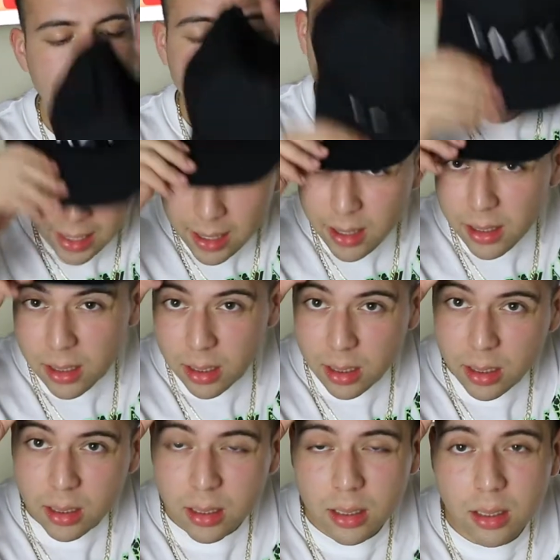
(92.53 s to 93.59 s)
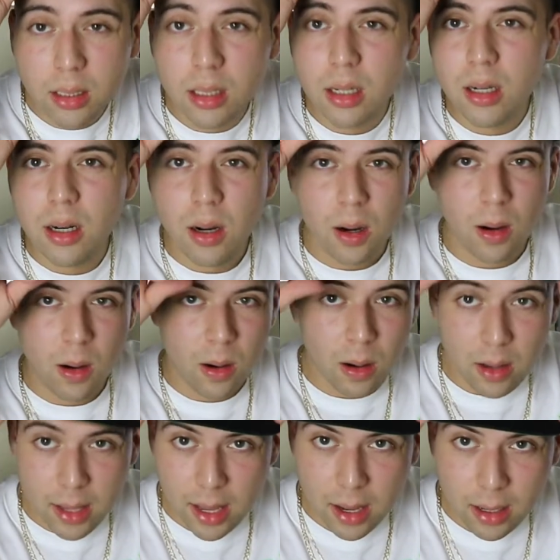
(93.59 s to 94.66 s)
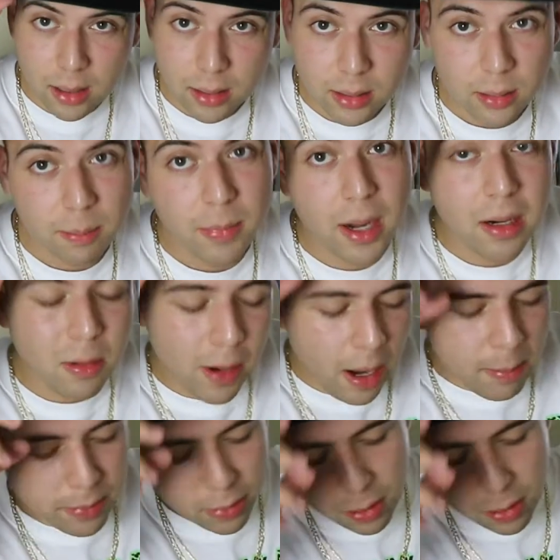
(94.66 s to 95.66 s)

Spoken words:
Right there. Oh yeah. By the way, I'm